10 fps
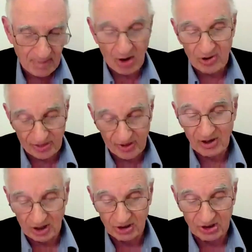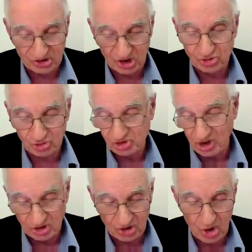Parenthetically, it's
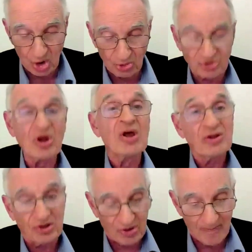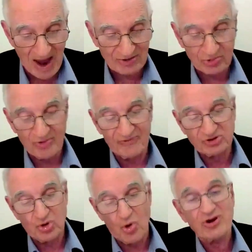interesting to note that the matter of a
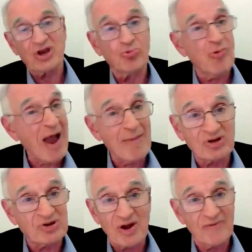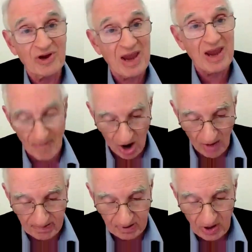talking rabbit never came
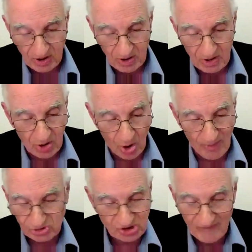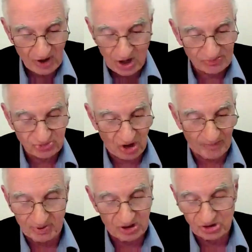up, almost never comes
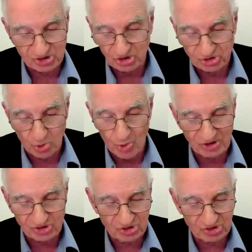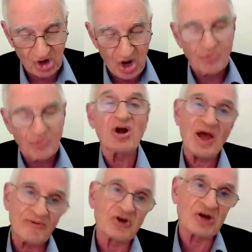up in these situations. We're going
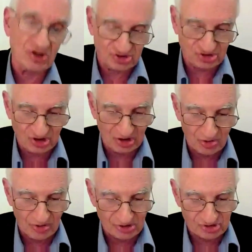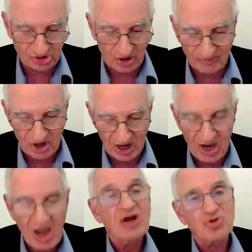to have to consider this
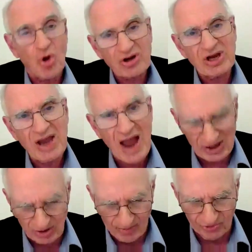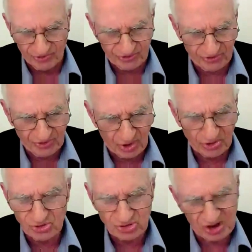someday. Talking animals are
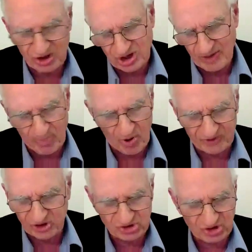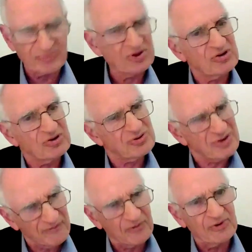usually a tip-off to something
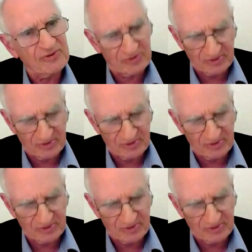different.